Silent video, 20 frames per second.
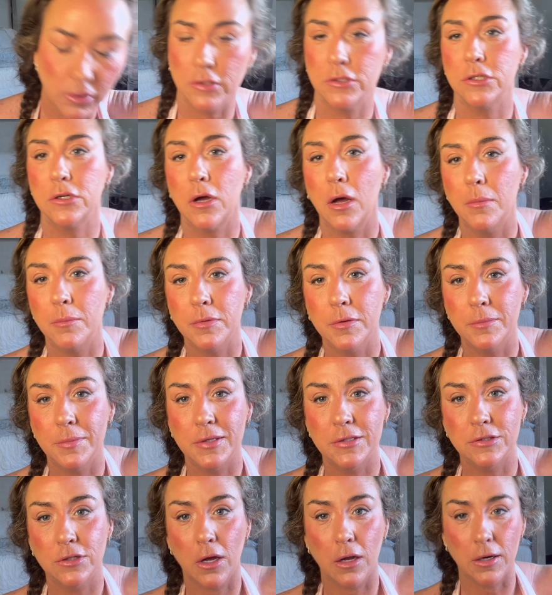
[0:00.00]
lots of
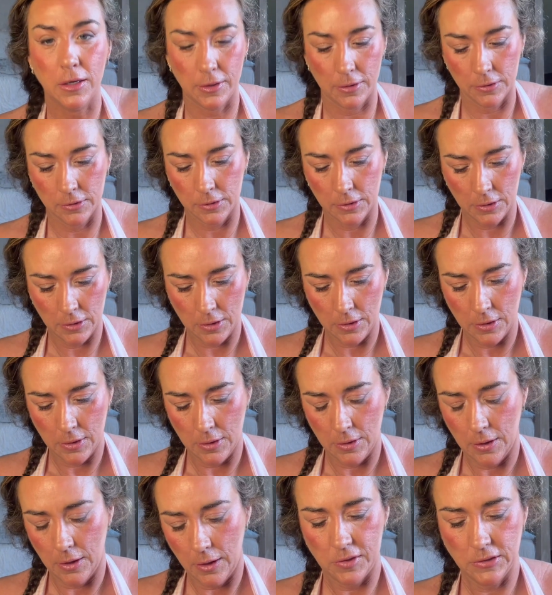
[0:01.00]
compliments on it.
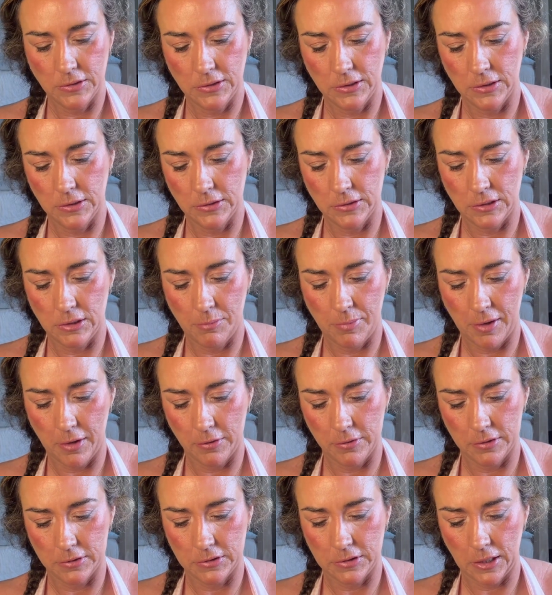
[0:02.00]
This is the Better
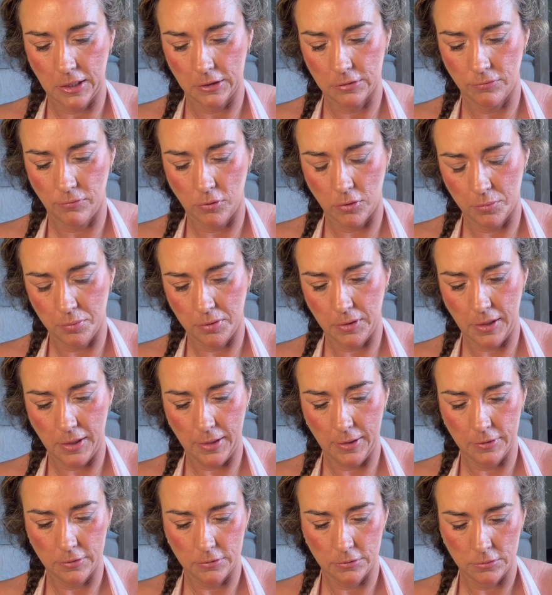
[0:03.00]
Than Sex
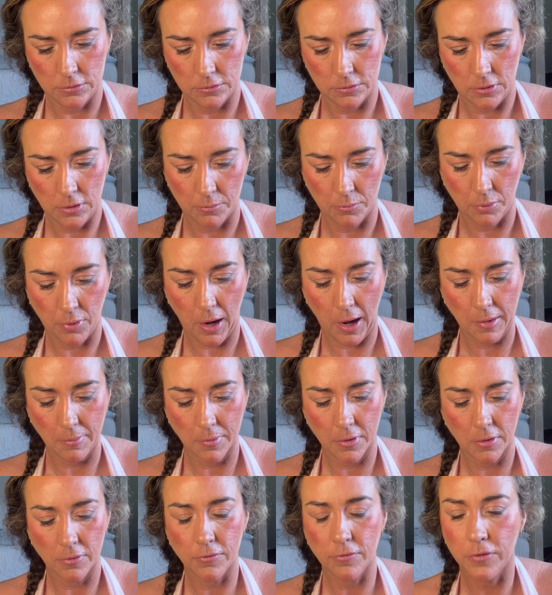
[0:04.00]
Foreplay
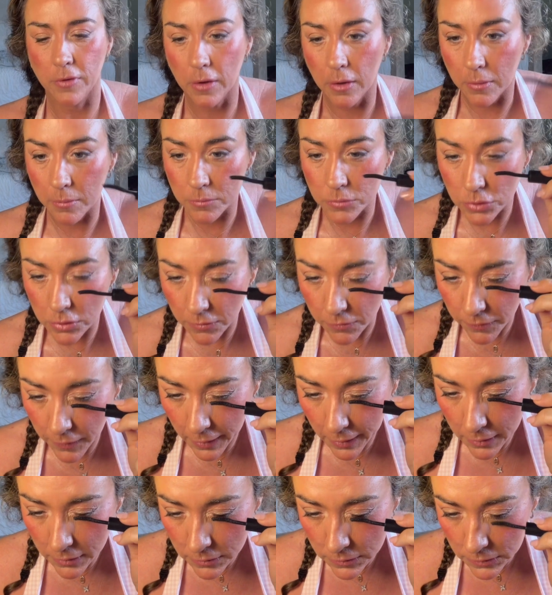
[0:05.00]
Primer from Too
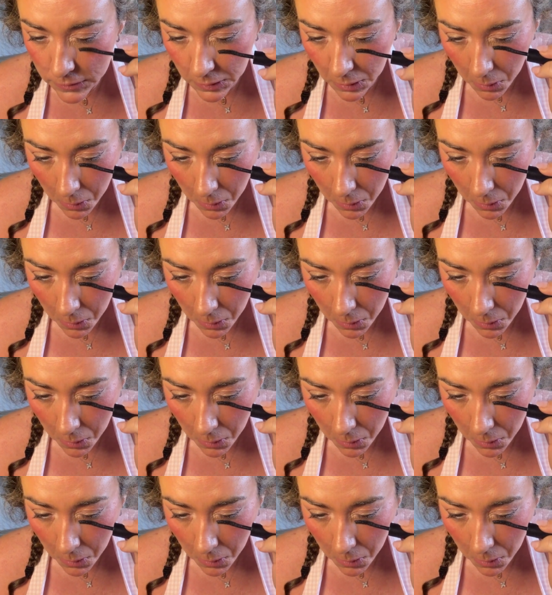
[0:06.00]
Faced.